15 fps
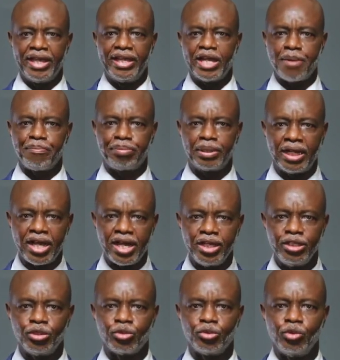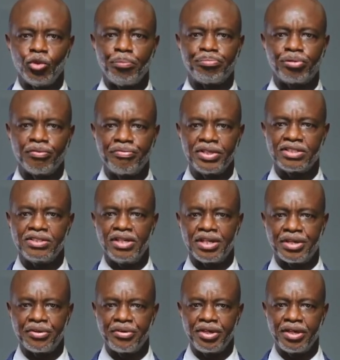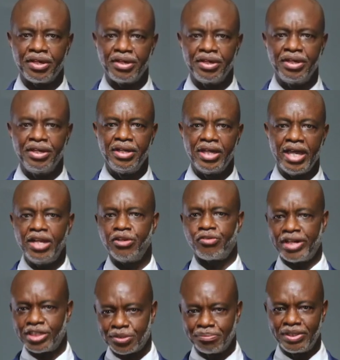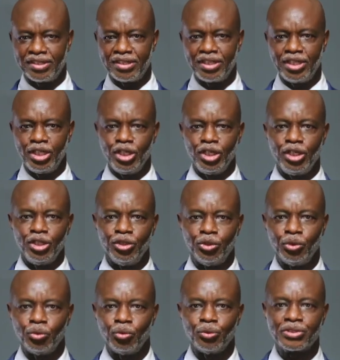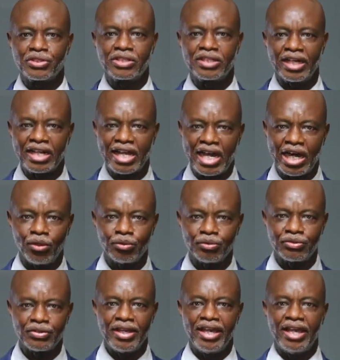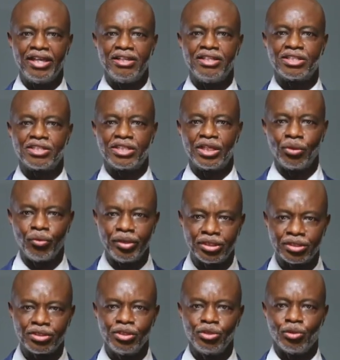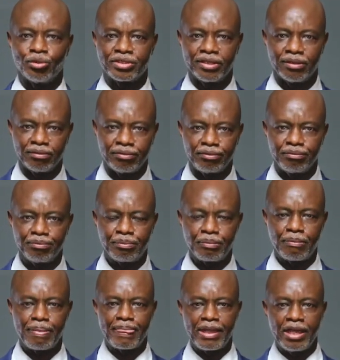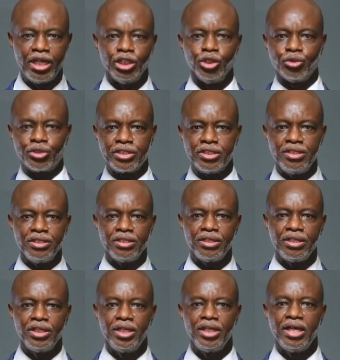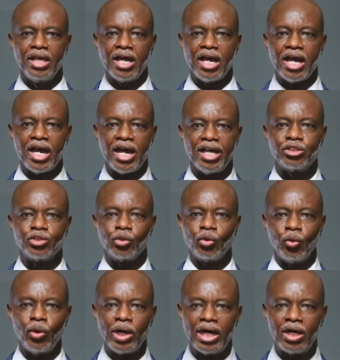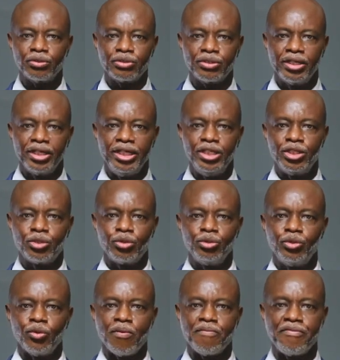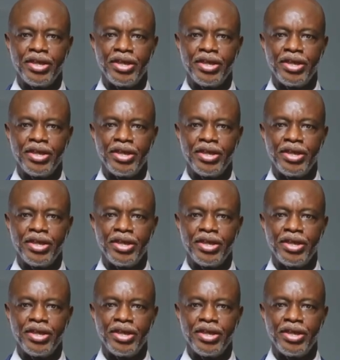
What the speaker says: and apply it to your professional career, and trust me, you will stand out and distinguish yourself. You see, as you go out into your